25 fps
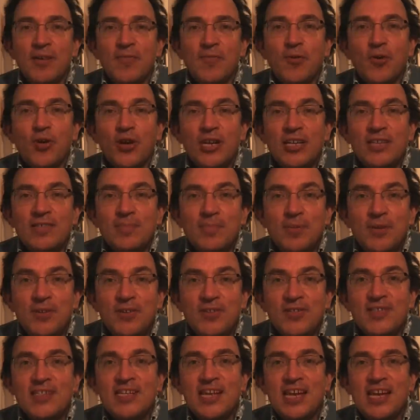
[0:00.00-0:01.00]
for his
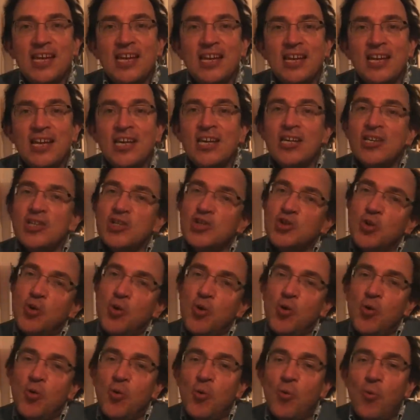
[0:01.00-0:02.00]
birthday,
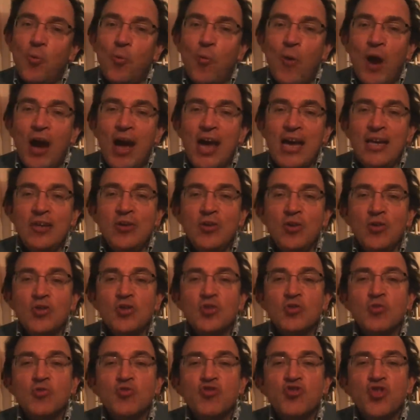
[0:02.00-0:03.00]
so why not
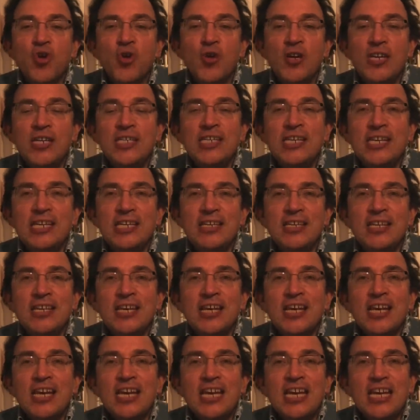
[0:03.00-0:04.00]
to join
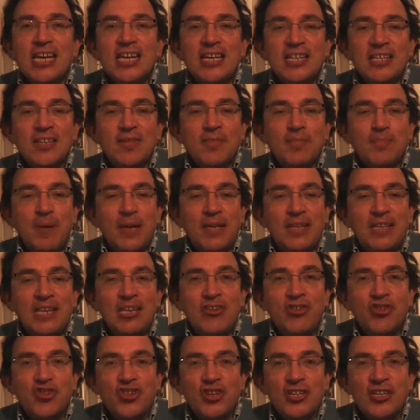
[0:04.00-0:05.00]
in the
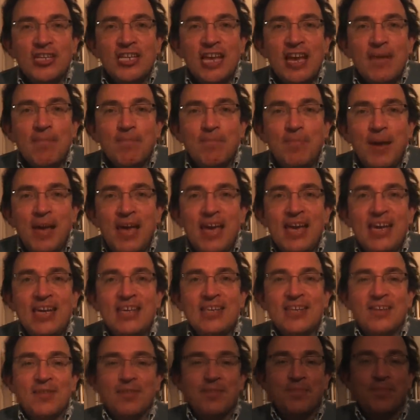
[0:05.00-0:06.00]
petition
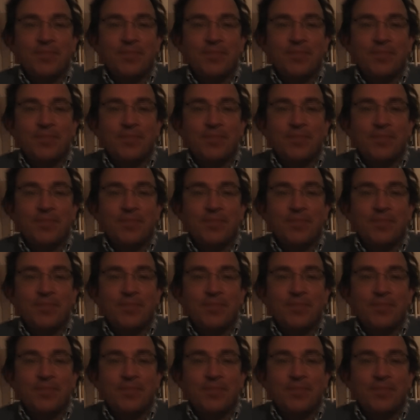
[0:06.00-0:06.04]
campaign?